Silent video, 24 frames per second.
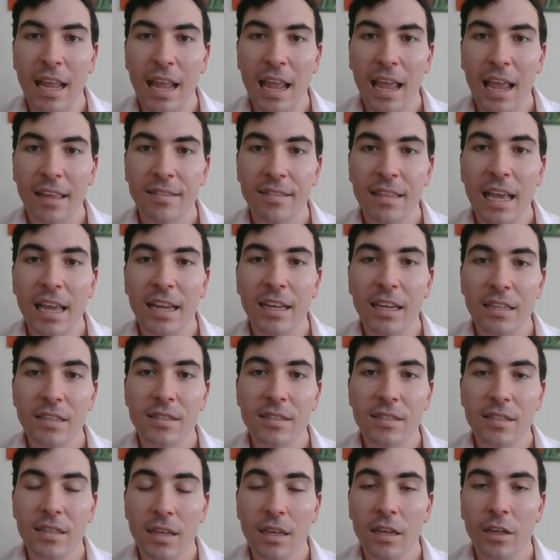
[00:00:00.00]
and that
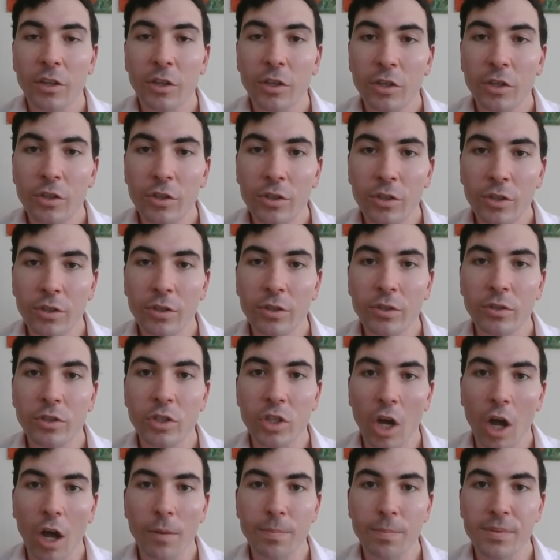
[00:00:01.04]
is a huge
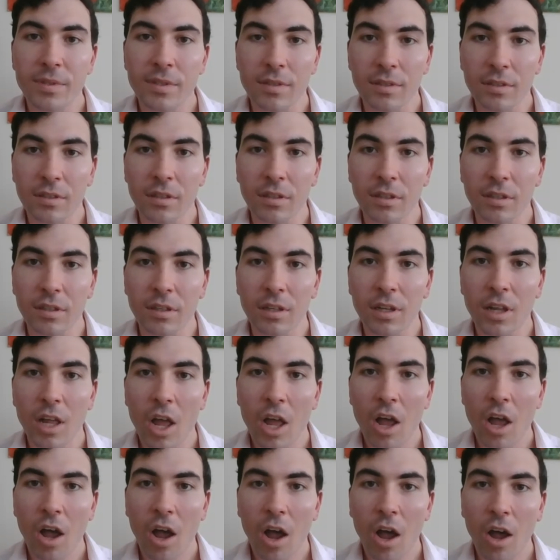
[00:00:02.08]
obstacle
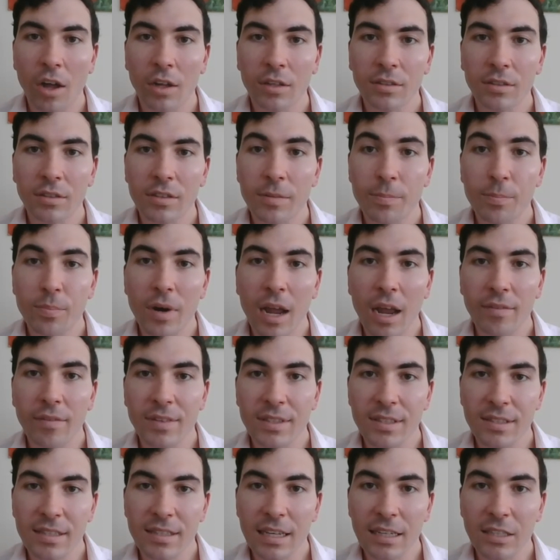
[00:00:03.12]
on the
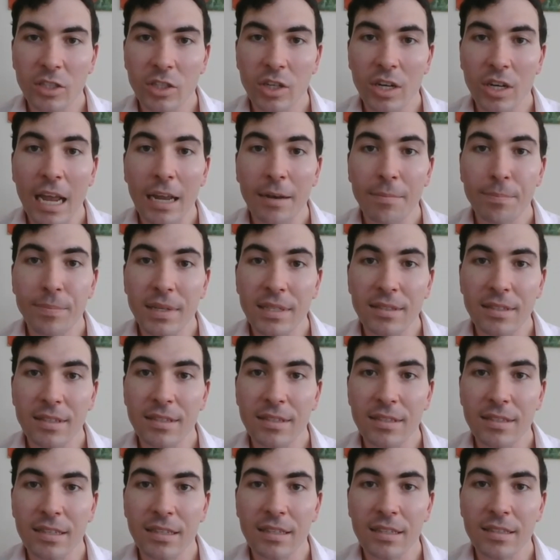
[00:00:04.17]
private sector and
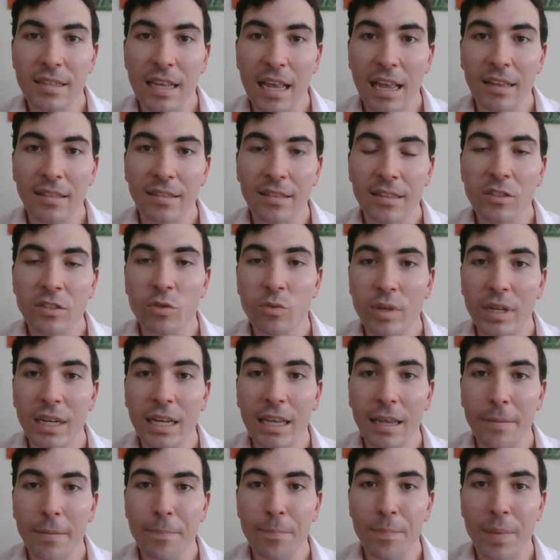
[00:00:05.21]
businesses, and this
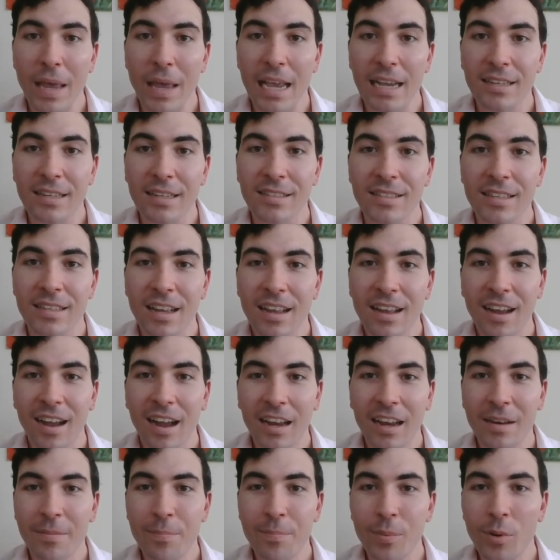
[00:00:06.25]
really impacts
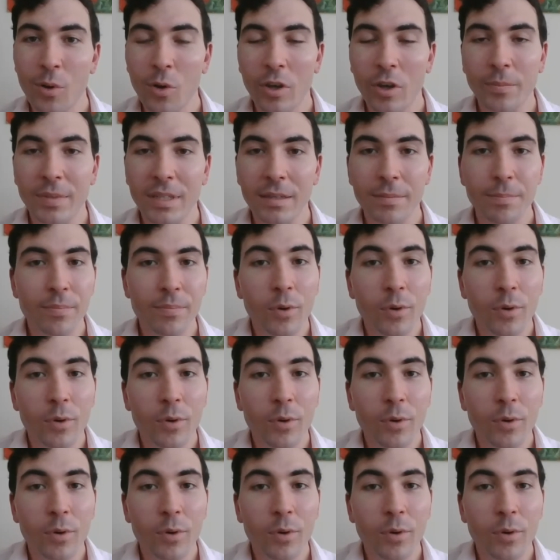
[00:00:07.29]
unemployment.